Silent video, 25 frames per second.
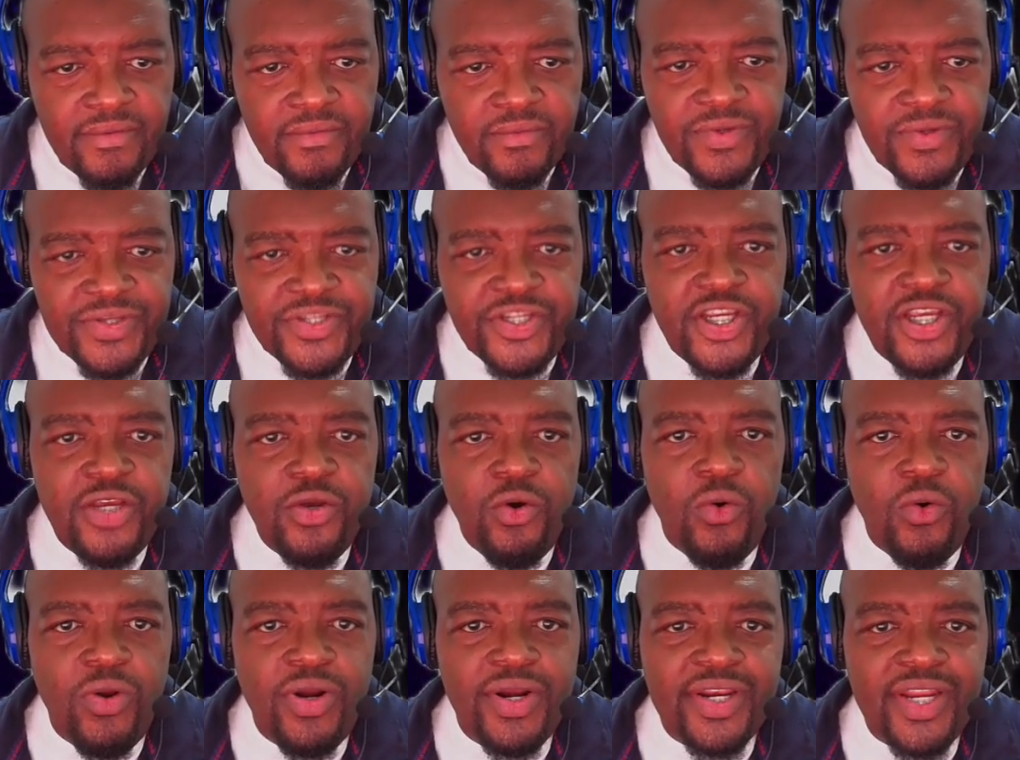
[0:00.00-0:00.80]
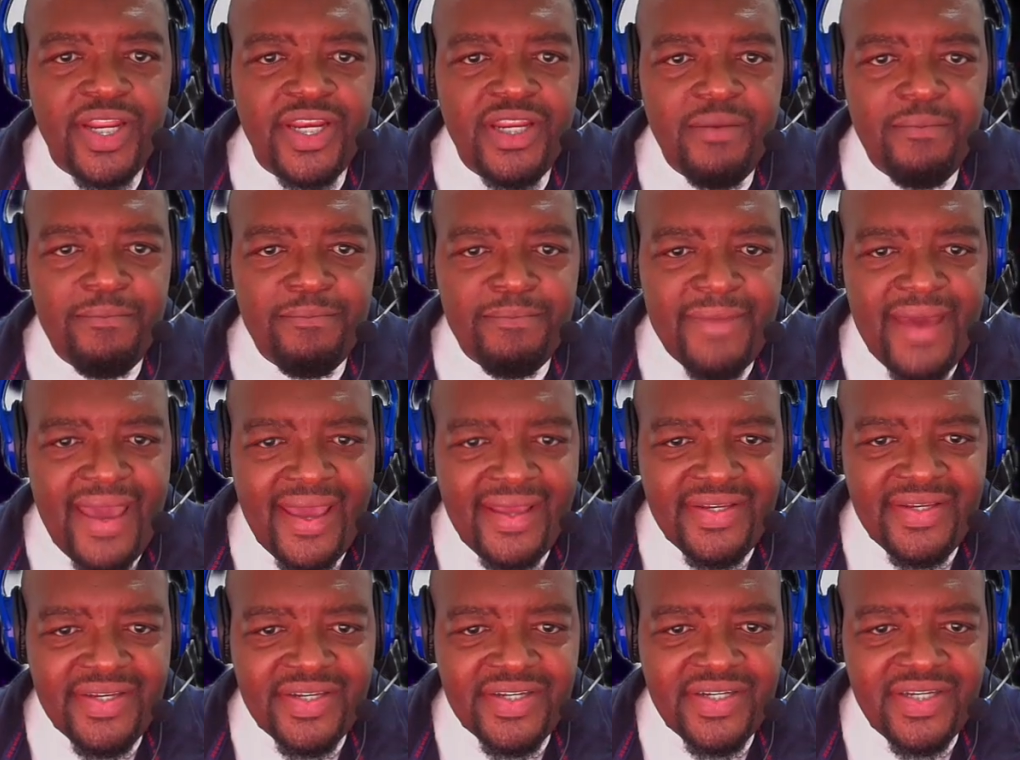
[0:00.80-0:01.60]
which he already
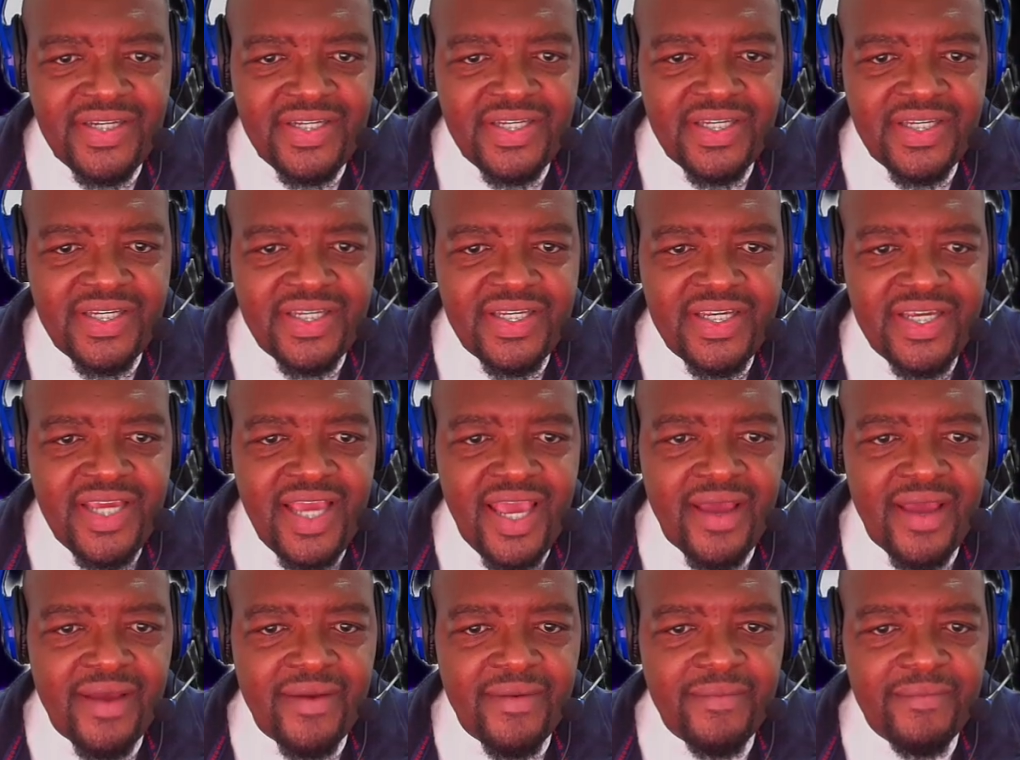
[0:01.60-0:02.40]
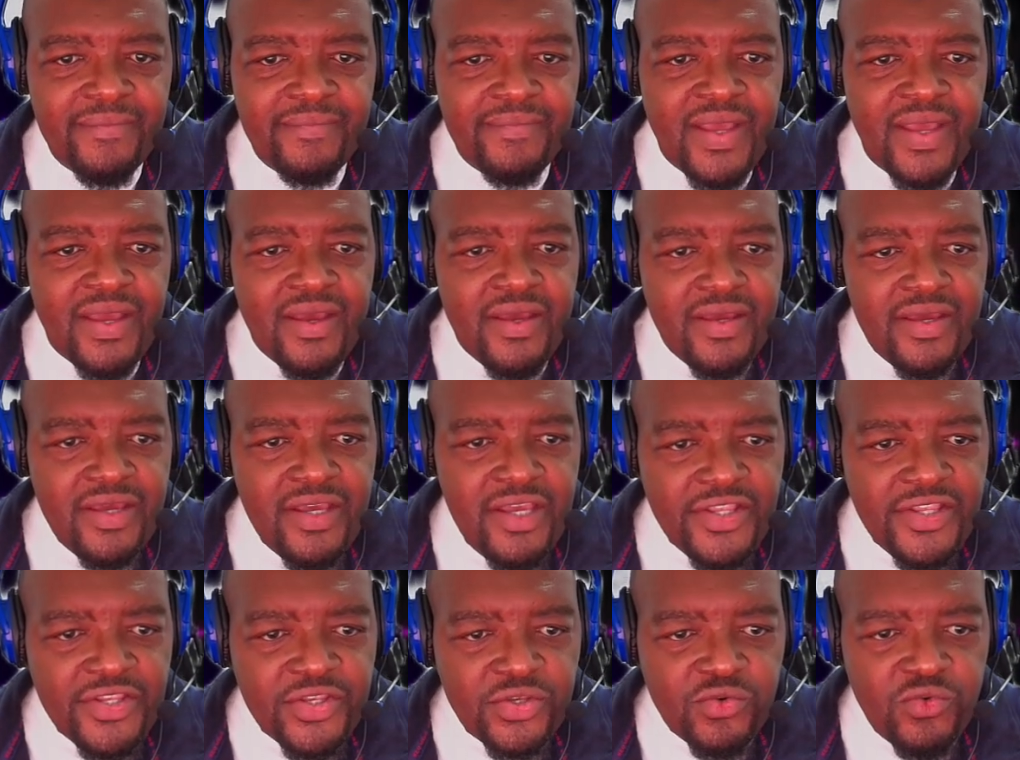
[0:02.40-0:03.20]
mentioned here.
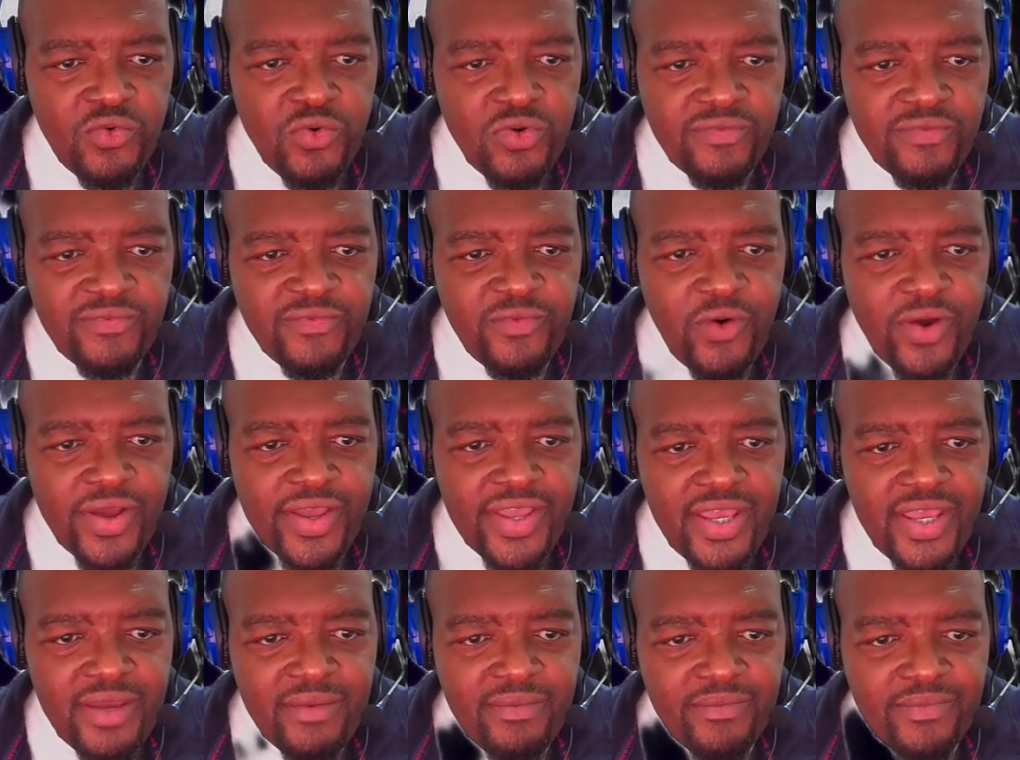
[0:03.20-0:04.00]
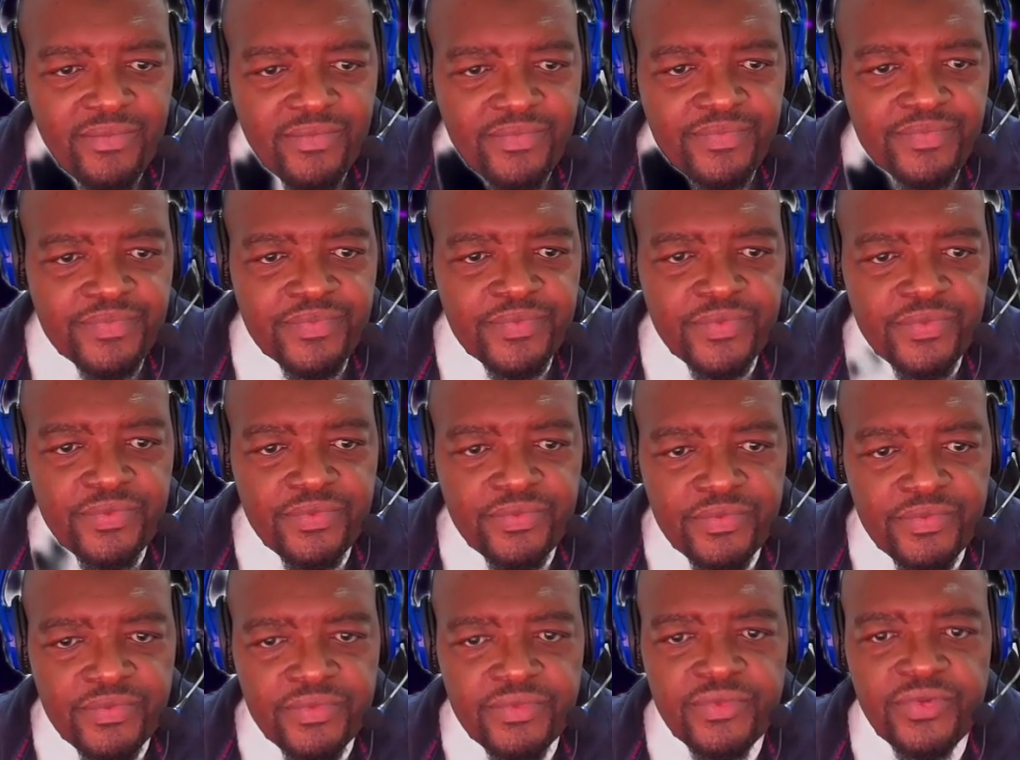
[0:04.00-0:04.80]
It's good for him
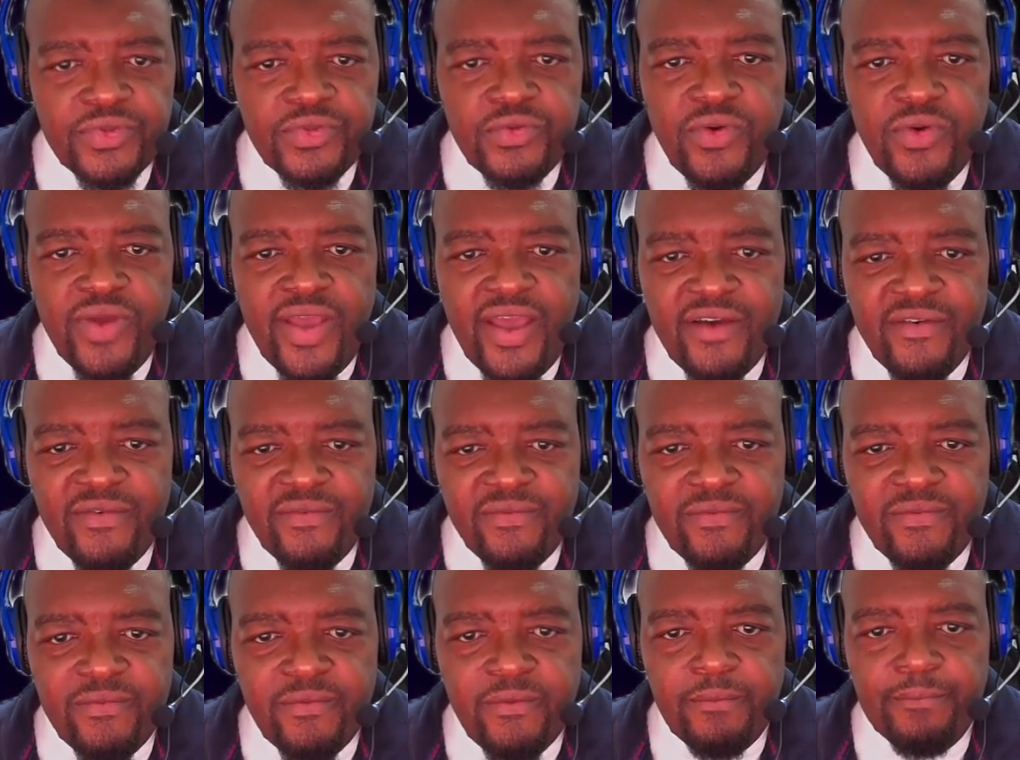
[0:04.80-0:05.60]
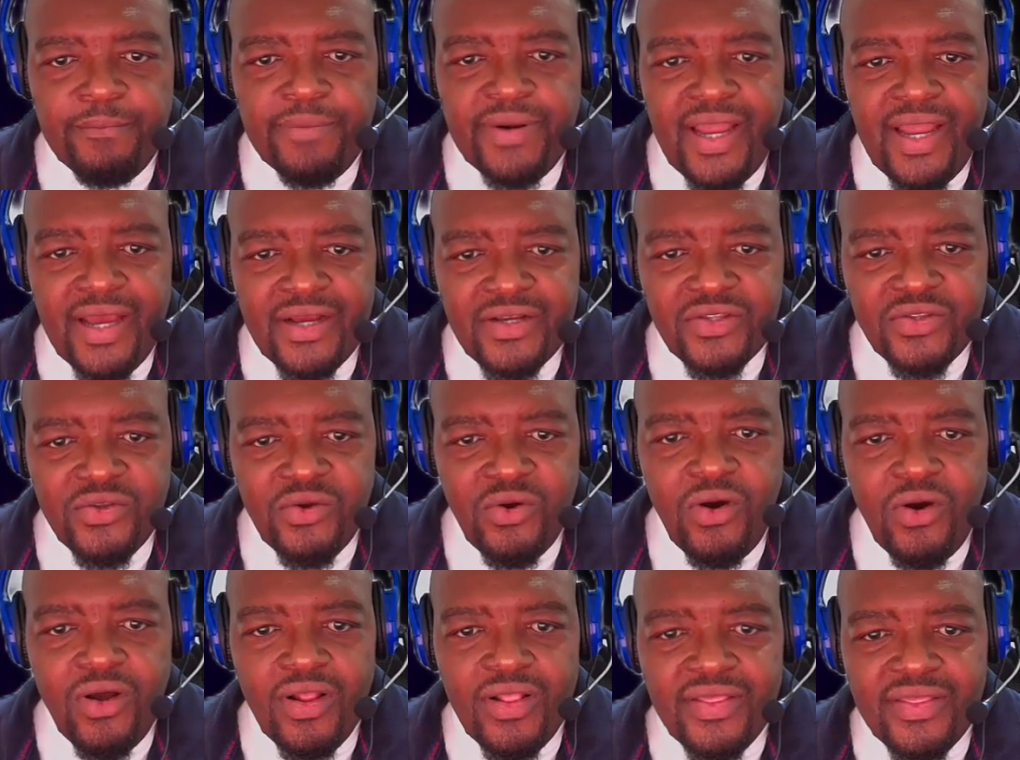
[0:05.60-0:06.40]
to have plugged
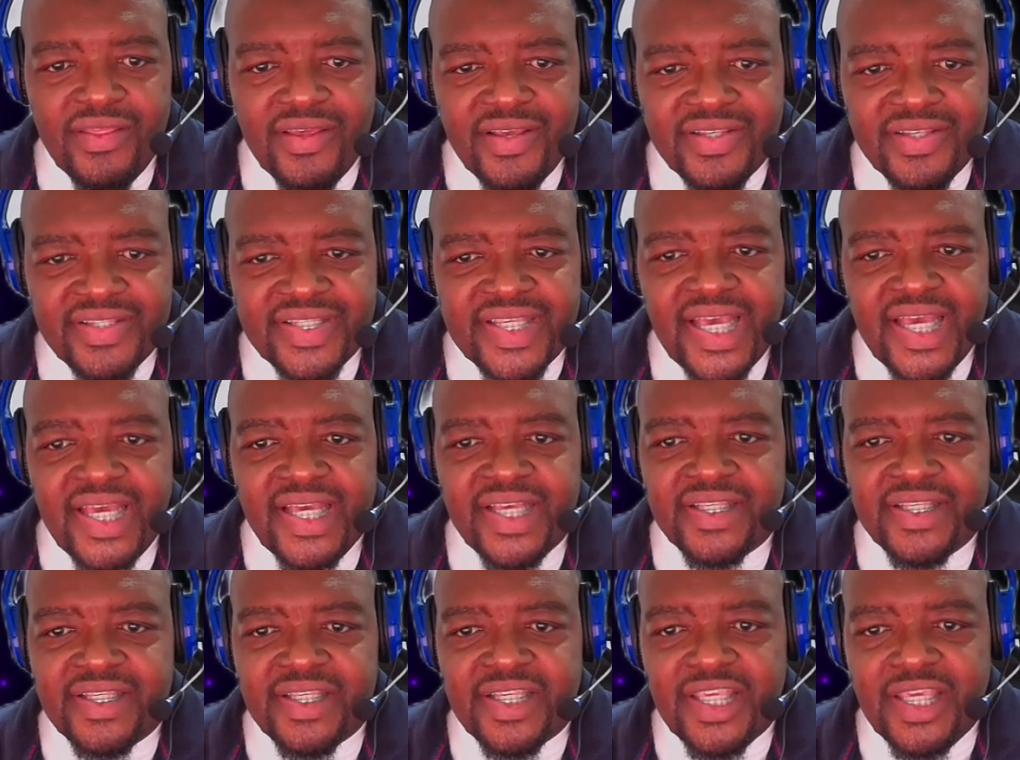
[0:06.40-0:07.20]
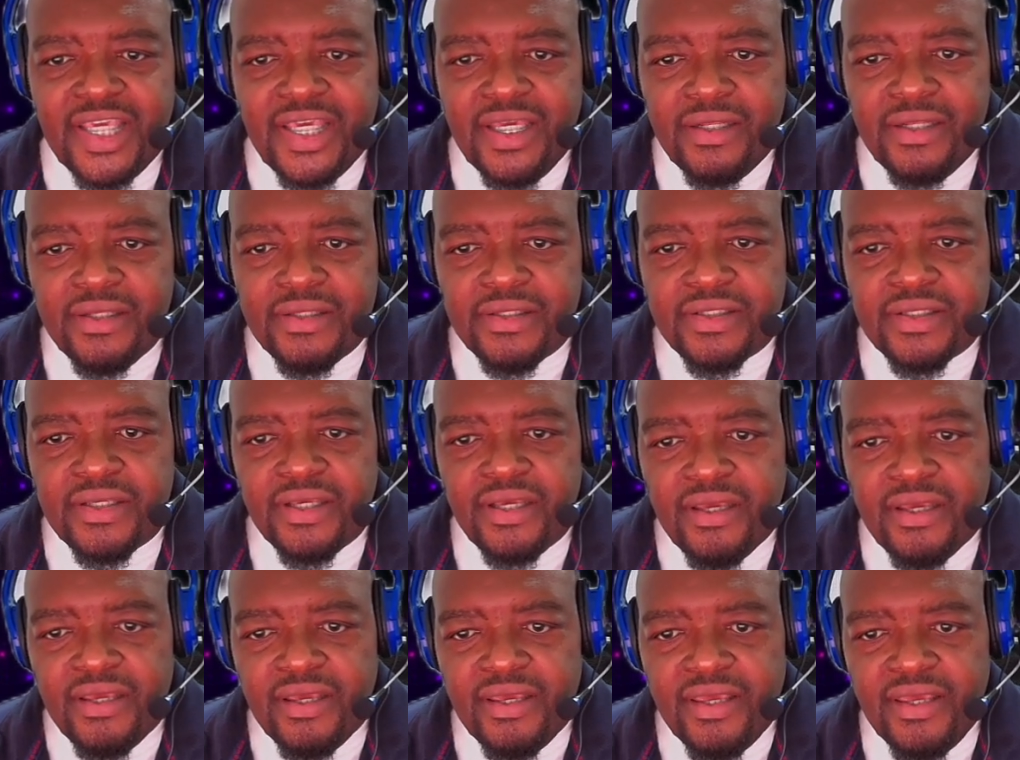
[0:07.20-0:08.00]
all these skills
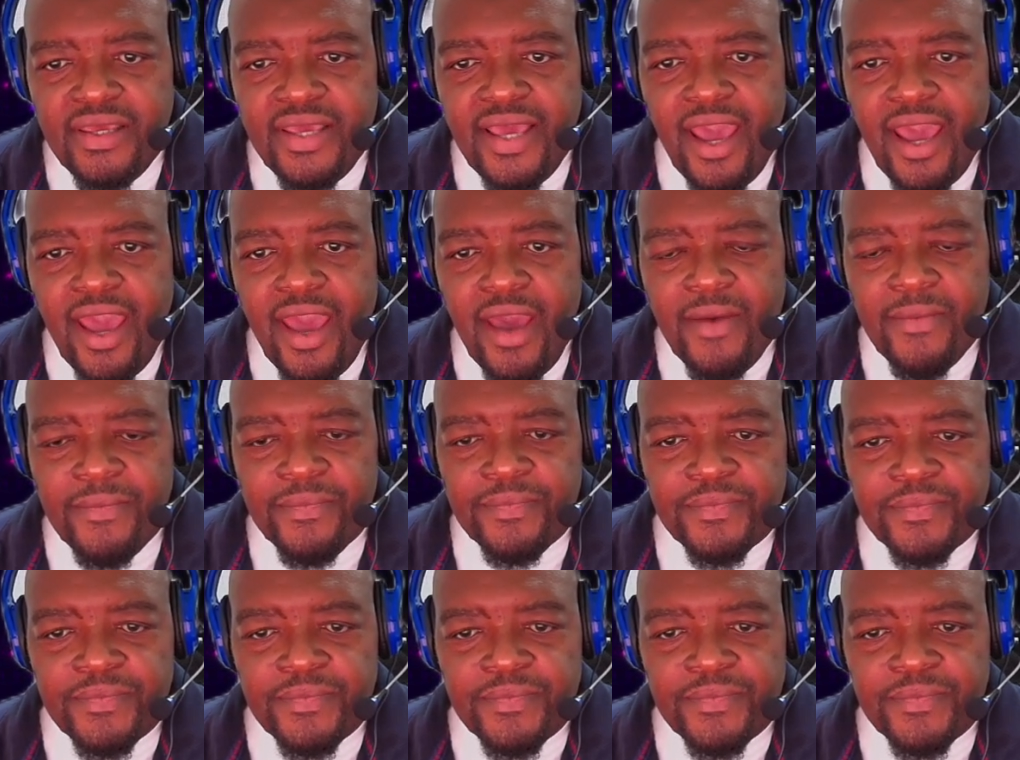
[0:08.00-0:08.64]
here.